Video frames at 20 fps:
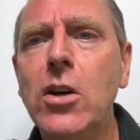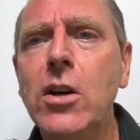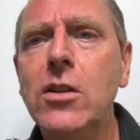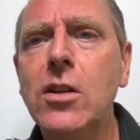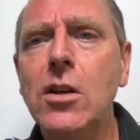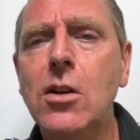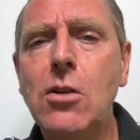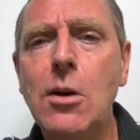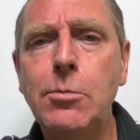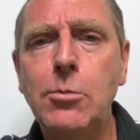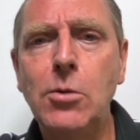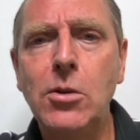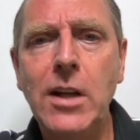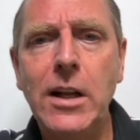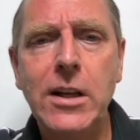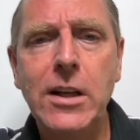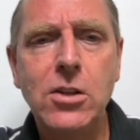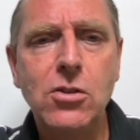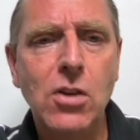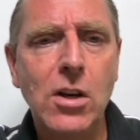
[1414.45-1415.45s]
at the Crypto
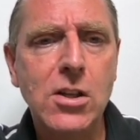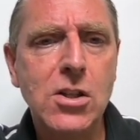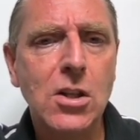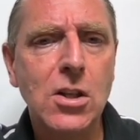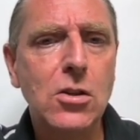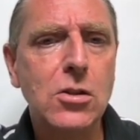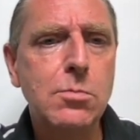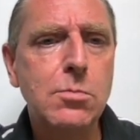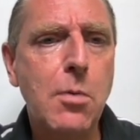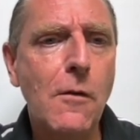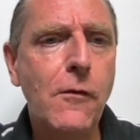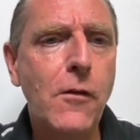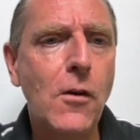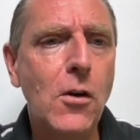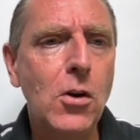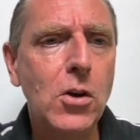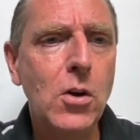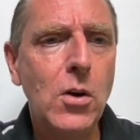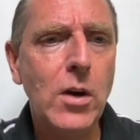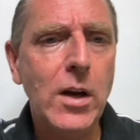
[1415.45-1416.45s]
Daily Trade Signals
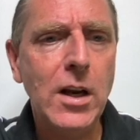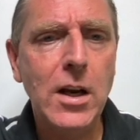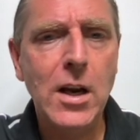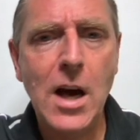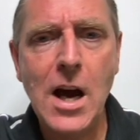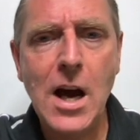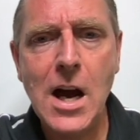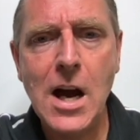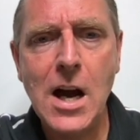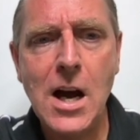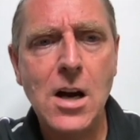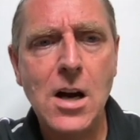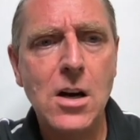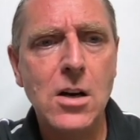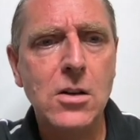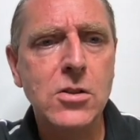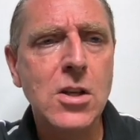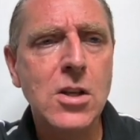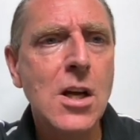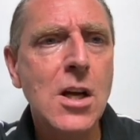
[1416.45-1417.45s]
portfolio in the
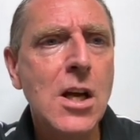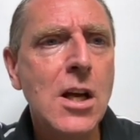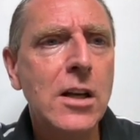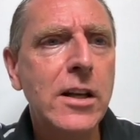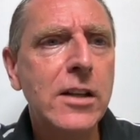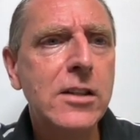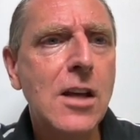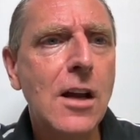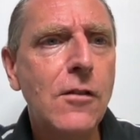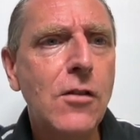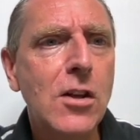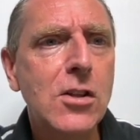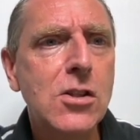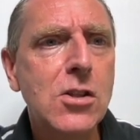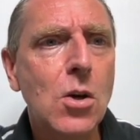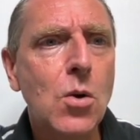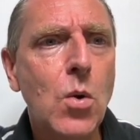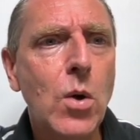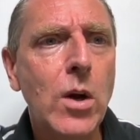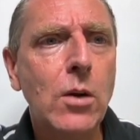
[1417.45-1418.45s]
house. Let's give this a
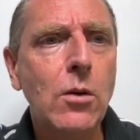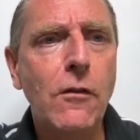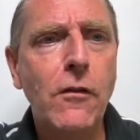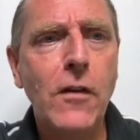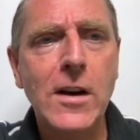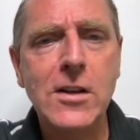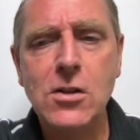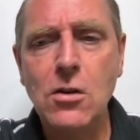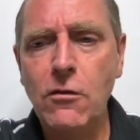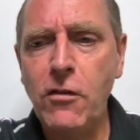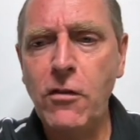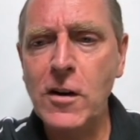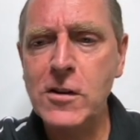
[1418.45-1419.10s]
quick refresher.